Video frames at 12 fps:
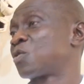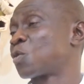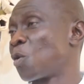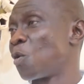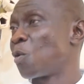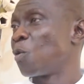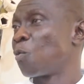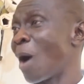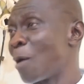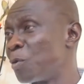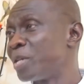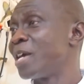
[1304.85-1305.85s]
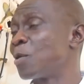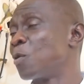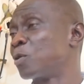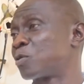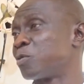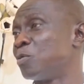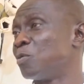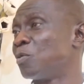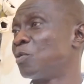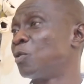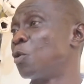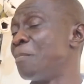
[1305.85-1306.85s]
So why wouldn't they go to
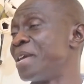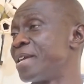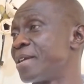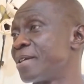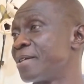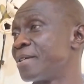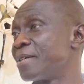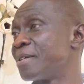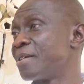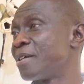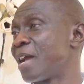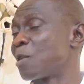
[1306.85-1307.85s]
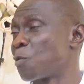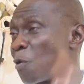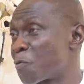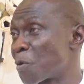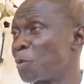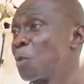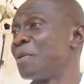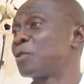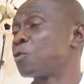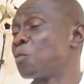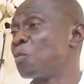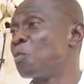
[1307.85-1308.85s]
Lomé and go from
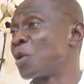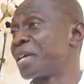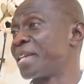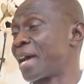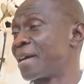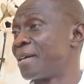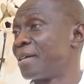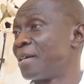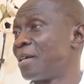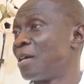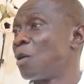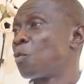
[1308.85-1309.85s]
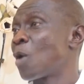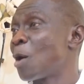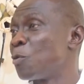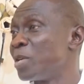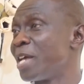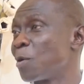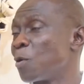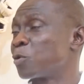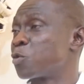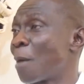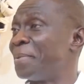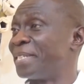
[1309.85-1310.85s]
Lomé to Burkina? Why wouldn't they
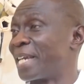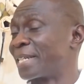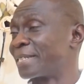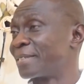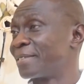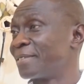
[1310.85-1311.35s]
go to Abidjan?